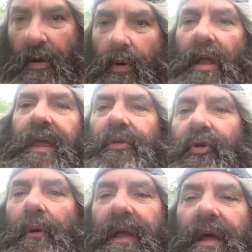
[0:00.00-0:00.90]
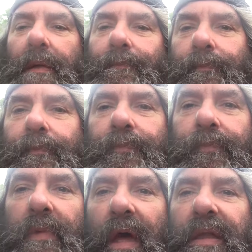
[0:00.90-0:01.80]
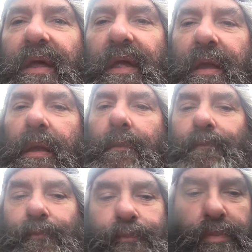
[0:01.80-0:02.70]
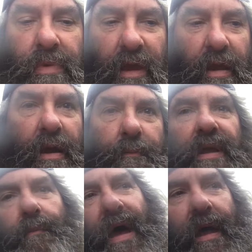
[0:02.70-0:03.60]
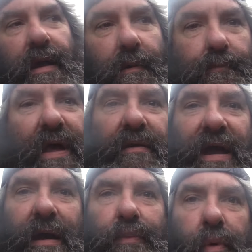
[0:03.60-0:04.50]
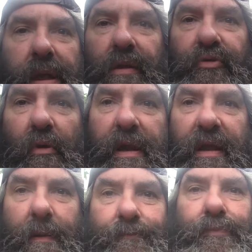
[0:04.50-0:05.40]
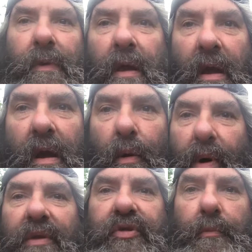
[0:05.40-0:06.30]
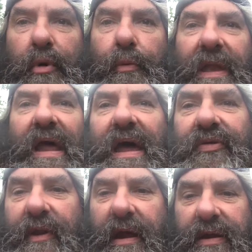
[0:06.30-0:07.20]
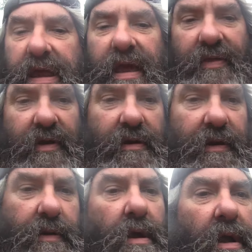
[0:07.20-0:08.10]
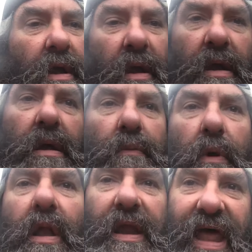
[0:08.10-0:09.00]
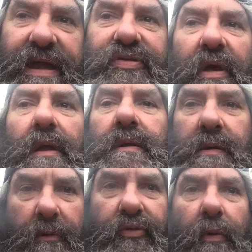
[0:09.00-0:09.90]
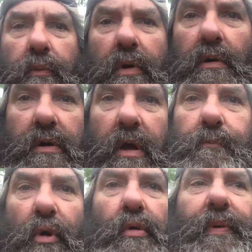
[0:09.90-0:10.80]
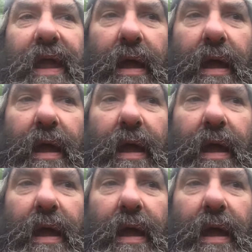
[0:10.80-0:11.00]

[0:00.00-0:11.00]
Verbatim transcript: Really enjoyed it. I did. Me and my better half, we enjoyed it. Watched a movie last night together and I really liked it. It was a real good movie.